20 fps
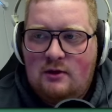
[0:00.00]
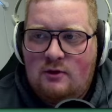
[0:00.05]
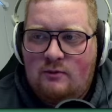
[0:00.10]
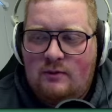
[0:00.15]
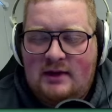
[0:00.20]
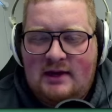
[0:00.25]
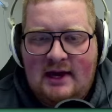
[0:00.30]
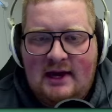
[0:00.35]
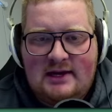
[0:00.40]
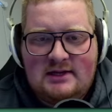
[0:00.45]
we
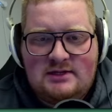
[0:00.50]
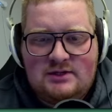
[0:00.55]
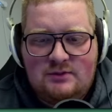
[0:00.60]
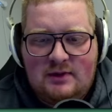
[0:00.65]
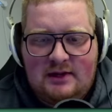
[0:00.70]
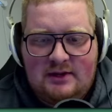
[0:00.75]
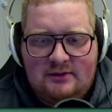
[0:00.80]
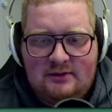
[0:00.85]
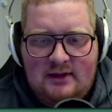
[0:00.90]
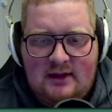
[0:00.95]
can't do
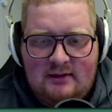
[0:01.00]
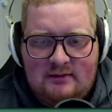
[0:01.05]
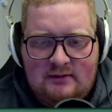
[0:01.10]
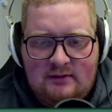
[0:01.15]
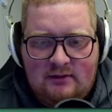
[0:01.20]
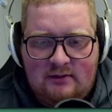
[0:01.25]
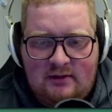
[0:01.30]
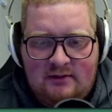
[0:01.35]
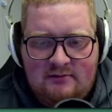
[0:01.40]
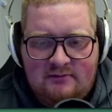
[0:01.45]
Idol yet
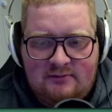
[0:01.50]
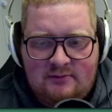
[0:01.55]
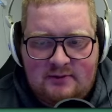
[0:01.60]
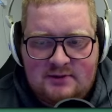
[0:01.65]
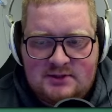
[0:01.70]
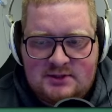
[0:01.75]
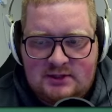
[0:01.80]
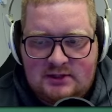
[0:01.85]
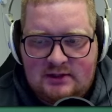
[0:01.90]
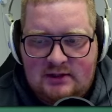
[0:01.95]
though,
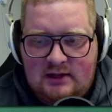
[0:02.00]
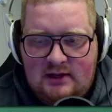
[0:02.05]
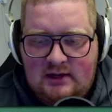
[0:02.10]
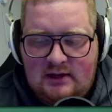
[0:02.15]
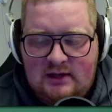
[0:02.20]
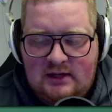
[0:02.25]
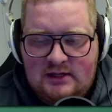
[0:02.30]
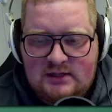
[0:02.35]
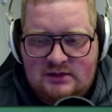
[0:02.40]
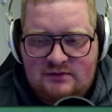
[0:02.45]
unfortunately.
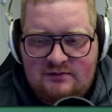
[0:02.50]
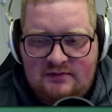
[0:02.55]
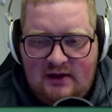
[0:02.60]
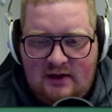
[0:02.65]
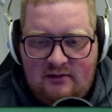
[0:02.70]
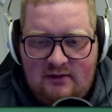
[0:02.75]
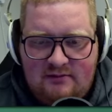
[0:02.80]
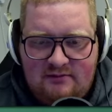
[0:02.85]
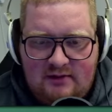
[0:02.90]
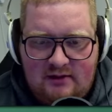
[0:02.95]
It is
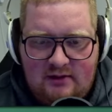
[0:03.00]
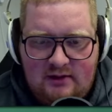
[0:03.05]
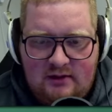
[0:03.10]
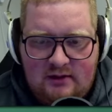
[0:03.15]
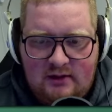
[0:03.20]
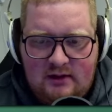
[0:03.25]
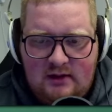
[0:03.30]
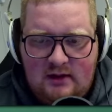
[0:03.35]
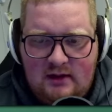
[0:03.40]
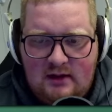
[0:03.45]
very, very
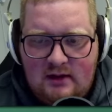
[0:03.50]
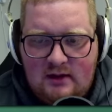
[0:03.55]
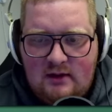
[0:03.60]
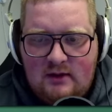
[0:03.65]
good.